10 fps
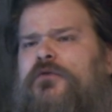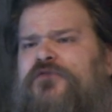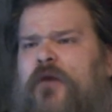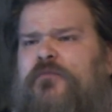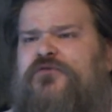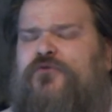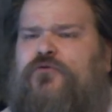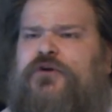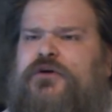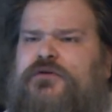Some
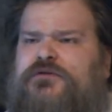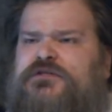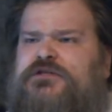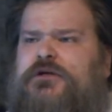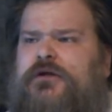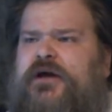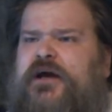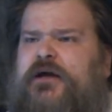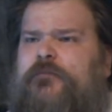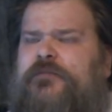historians
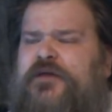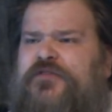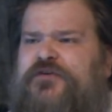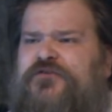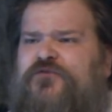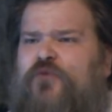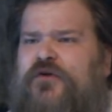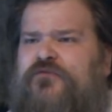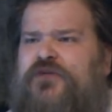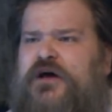claim that this is
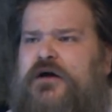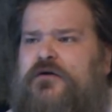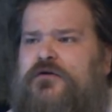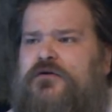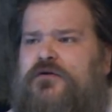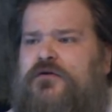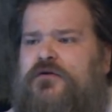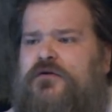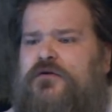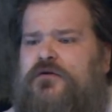one of the
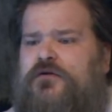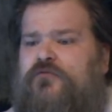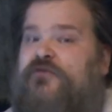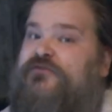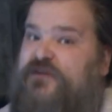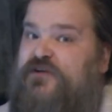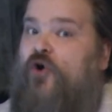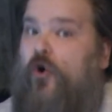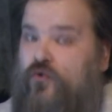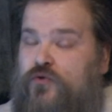one of the
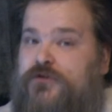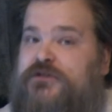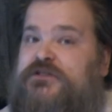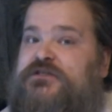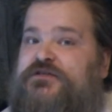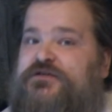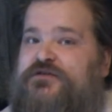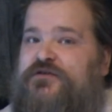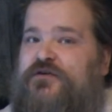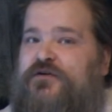
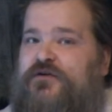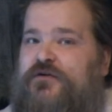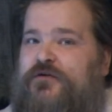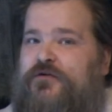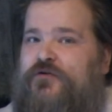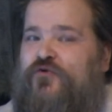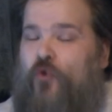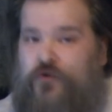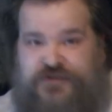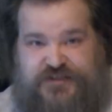oldest
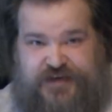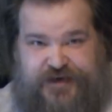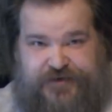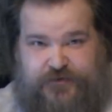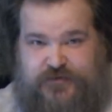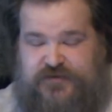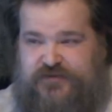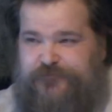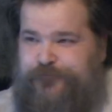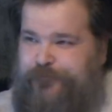Norse tales.